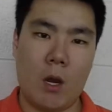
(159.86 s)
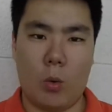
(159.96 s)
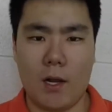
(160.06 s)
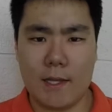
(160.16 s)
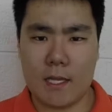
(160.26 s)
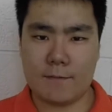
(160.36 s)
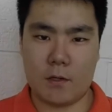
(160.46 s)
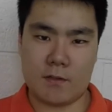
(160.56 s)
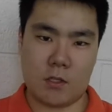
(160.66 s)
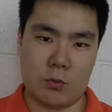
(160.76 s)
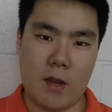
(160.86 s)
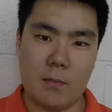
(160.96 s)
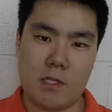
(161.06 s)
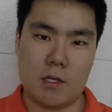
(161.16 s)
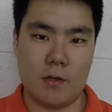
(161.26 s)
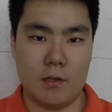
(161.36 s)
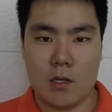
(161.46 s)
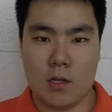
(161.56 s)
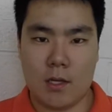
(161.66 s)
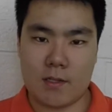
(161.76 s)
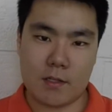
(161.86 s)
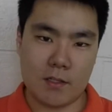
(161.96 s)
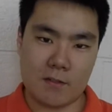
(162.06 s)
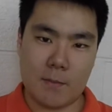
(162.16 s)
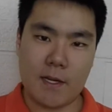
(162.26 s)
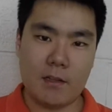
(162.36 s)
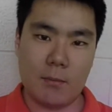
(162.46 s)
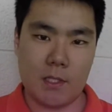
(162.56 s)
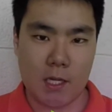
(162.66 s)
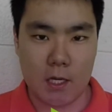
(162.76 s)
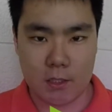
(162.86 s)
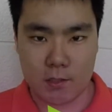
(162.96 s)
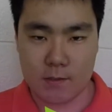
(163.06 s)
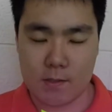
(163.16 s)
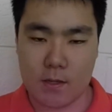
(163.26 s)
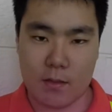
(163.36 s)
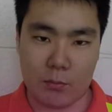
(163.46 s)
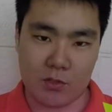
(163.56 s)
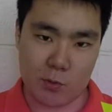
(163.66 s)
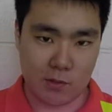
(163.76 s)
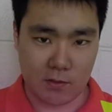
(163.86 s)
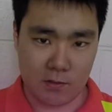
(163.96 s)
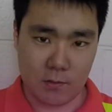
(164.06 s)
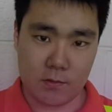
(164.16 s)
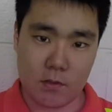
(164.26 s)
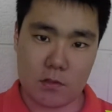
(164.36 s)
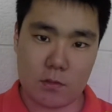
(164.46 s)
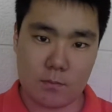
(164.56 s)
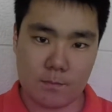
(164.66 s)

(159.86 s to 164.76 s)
While asphalt is a great material, it still has many limitations that restrict its usage.